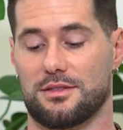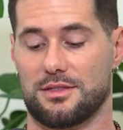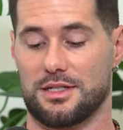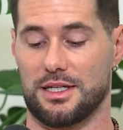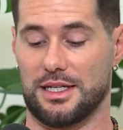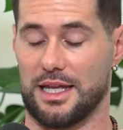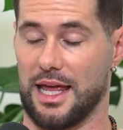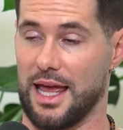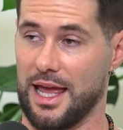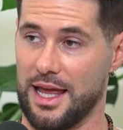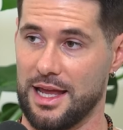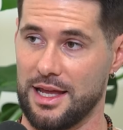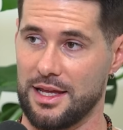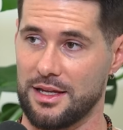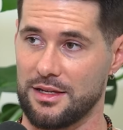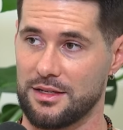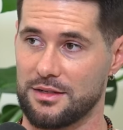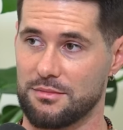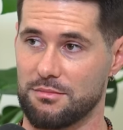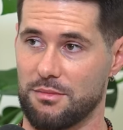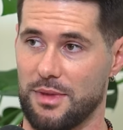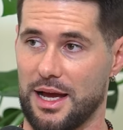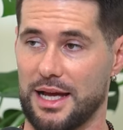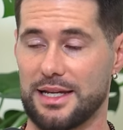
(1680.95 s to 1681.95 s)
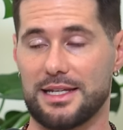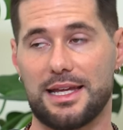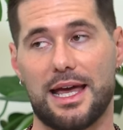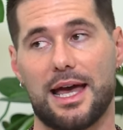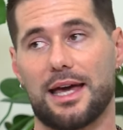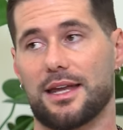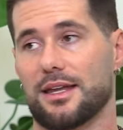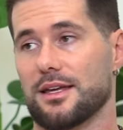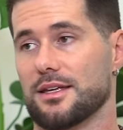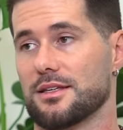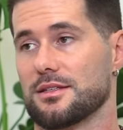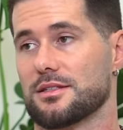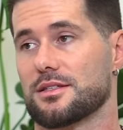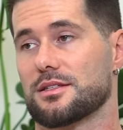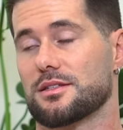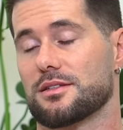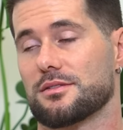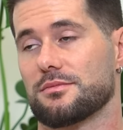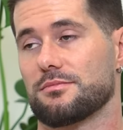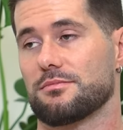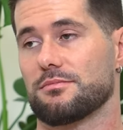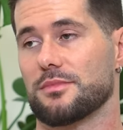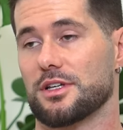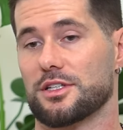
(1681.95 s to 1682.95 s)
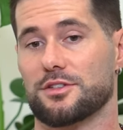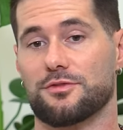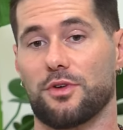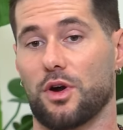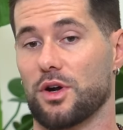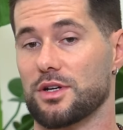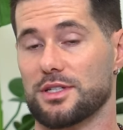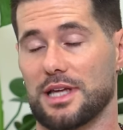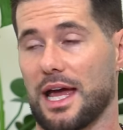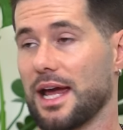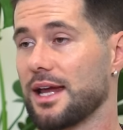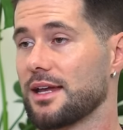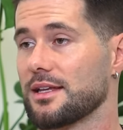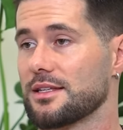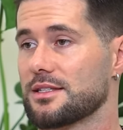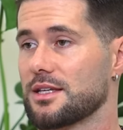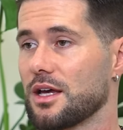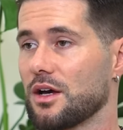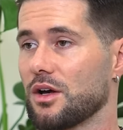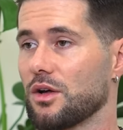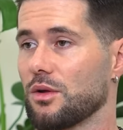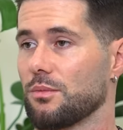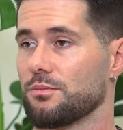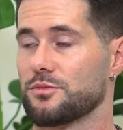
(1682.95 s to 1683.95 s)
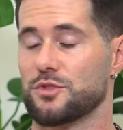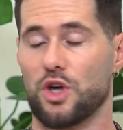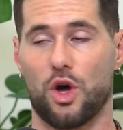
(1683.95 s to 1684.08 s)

today, my dad is, as far as I can tell,